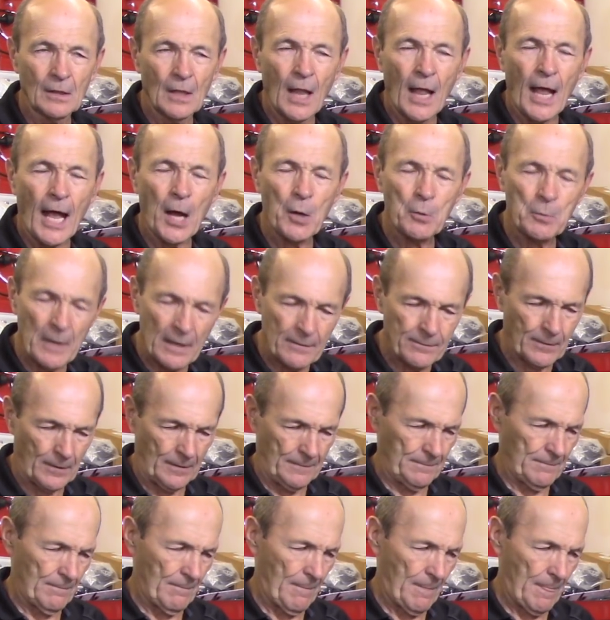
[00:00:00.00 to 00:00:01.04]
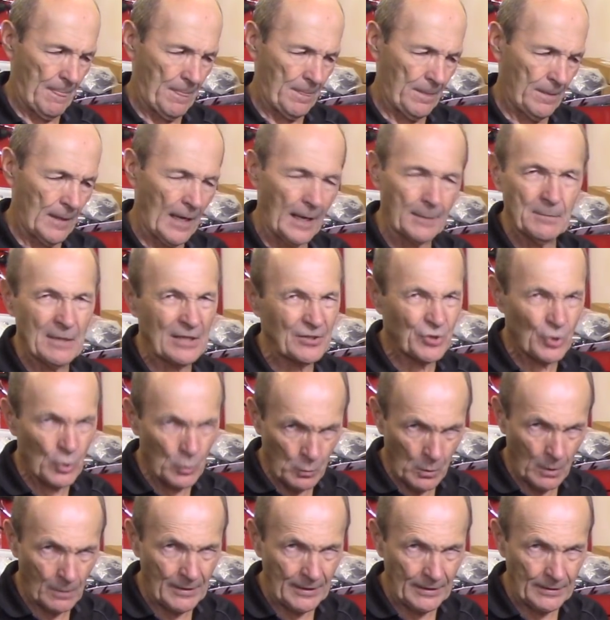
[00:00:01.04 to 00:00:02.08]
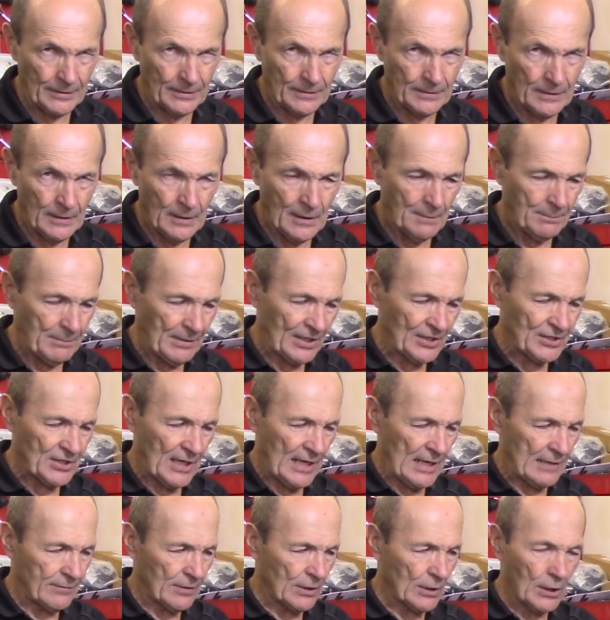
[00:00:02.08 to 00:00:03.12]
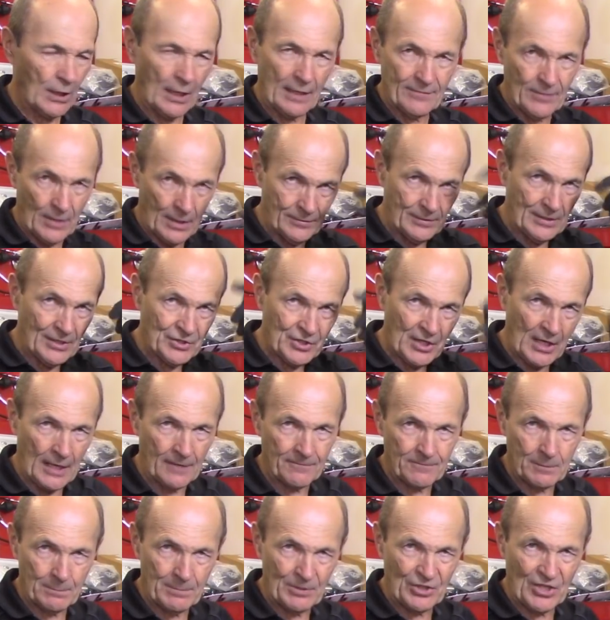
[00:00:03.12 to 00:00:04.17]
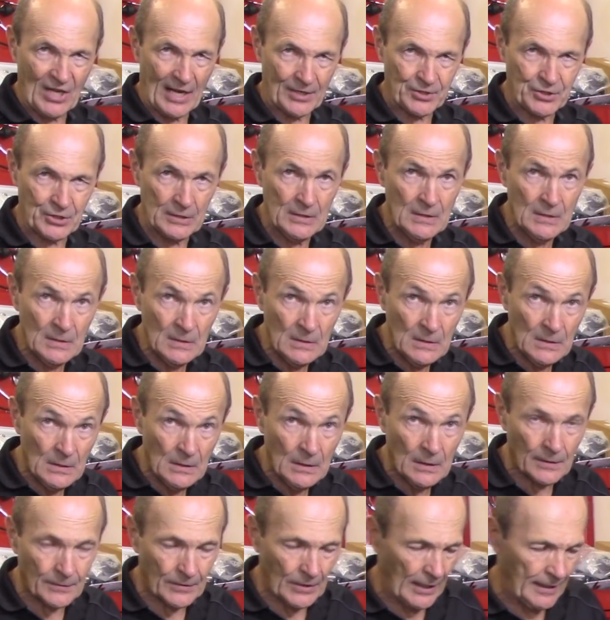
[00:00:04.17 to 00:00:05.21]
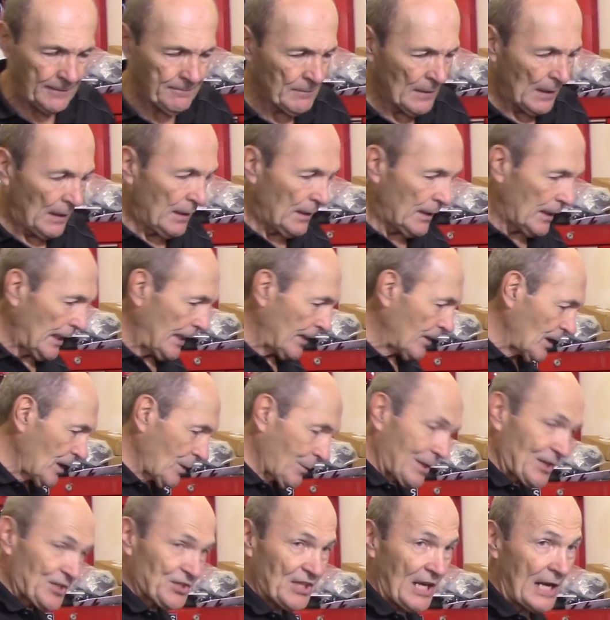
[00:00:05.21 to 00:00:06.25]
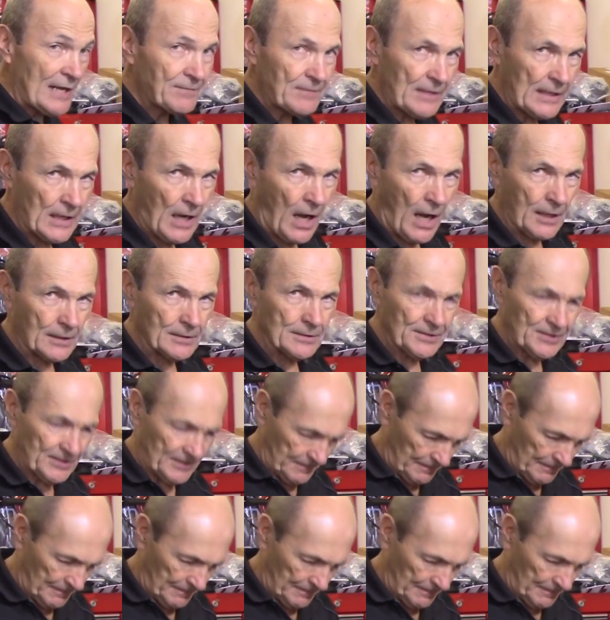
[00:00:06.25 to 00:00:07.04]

However, I'm not too worried because I have a glove on this end for protection. Okay, and I'm going to wear safety goggles,